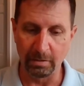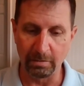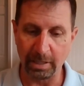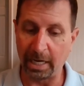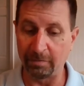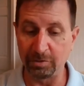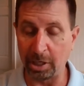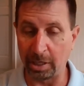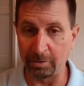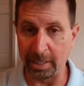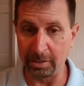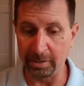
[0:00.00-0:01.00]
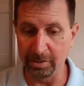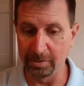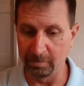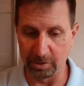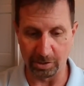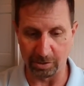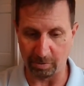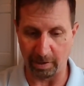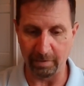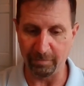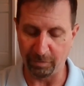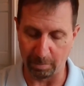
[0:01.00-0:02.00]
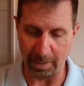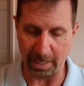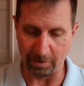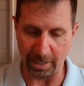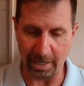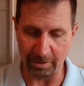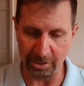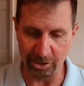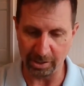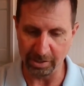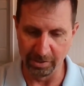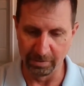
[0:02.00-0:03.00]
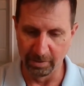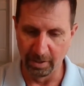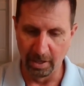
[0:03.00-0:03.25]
They have generators, which is great for power outages.